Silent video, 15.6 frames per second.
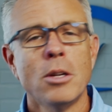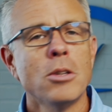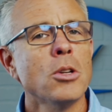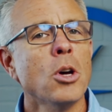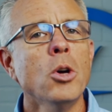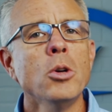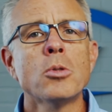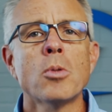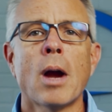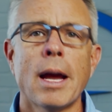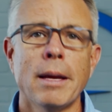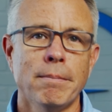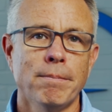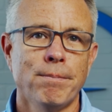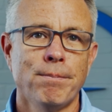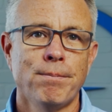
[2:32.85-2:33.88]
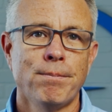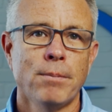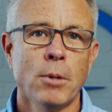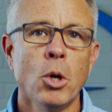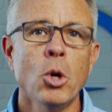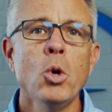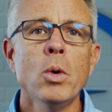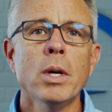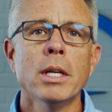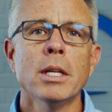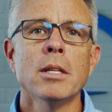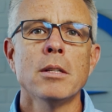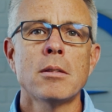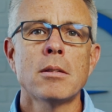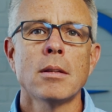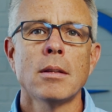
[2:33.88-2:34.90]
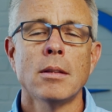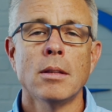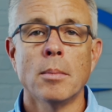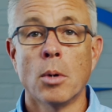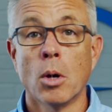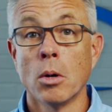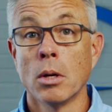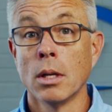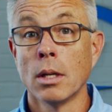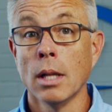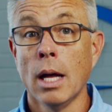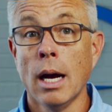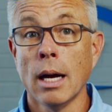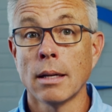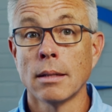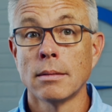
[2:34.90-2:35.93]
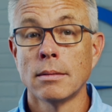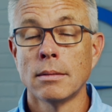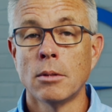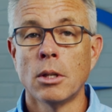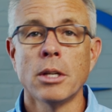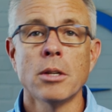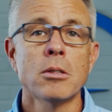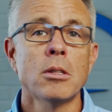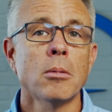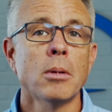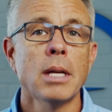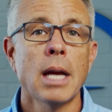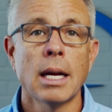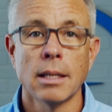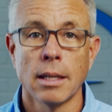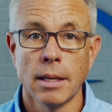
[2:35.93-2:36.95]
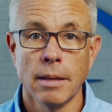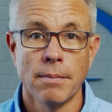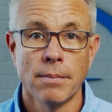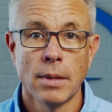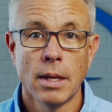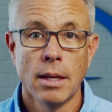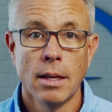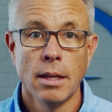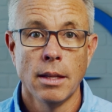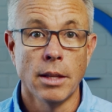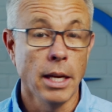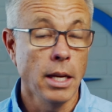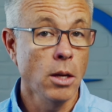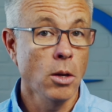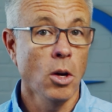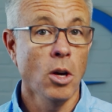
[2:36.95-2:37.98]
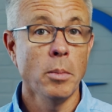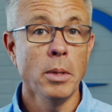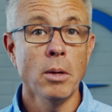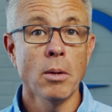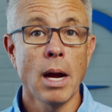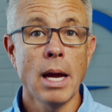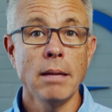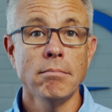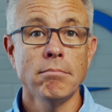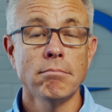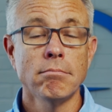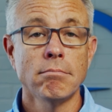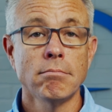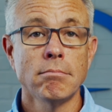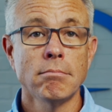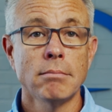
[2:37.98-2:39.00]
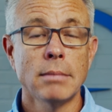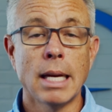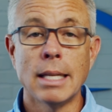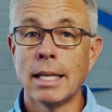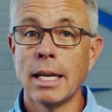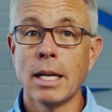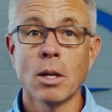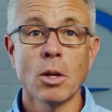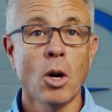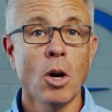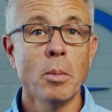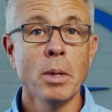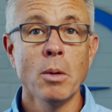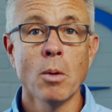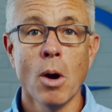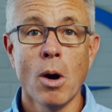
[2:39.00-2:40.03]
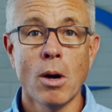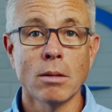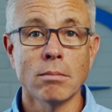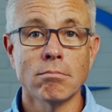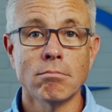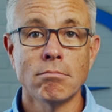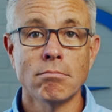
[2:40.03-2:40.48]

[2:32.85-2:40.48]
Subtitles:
So who's right? Who is the broken clock? Well, here's the reality. They could all be right, and they could all be wrong.